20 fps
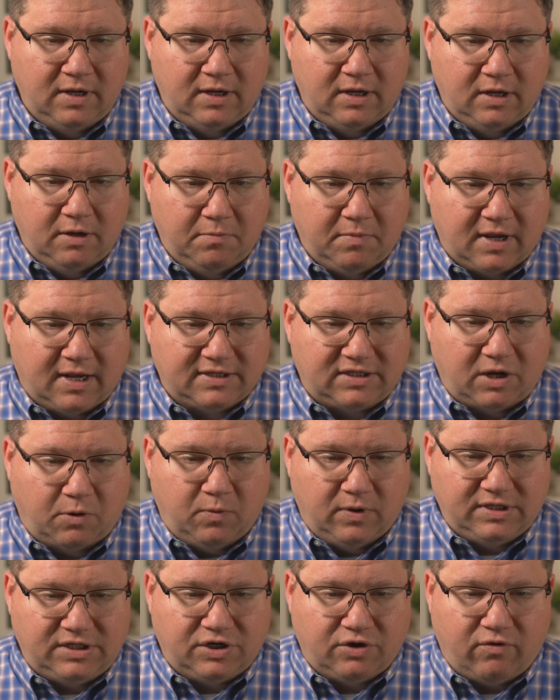because I
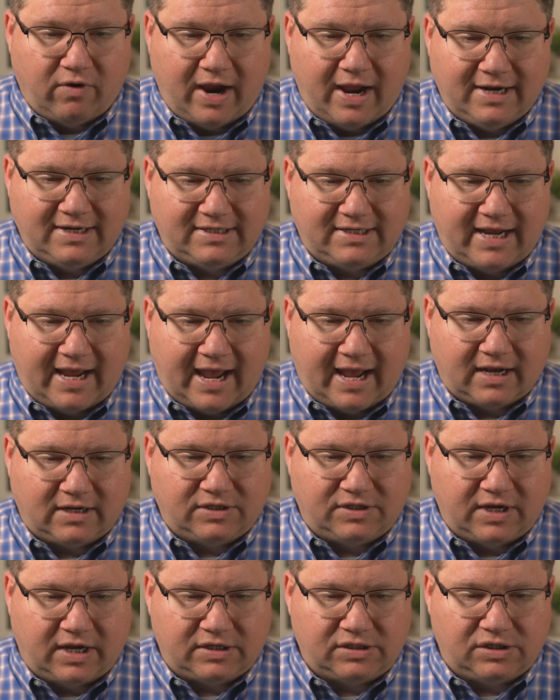want to grant
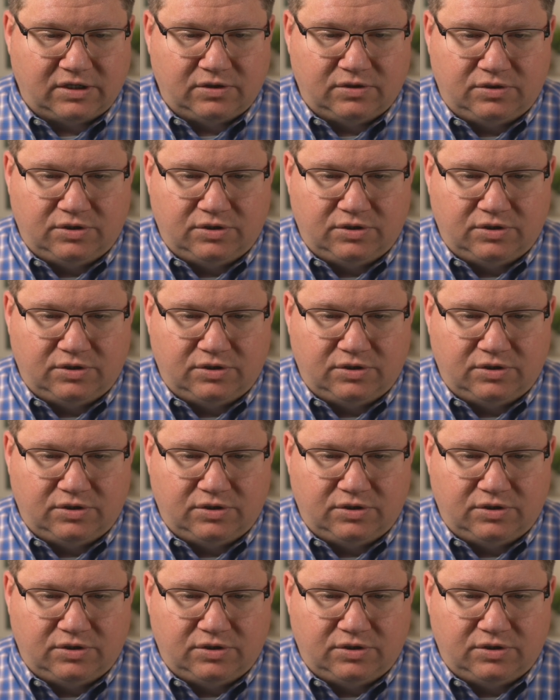access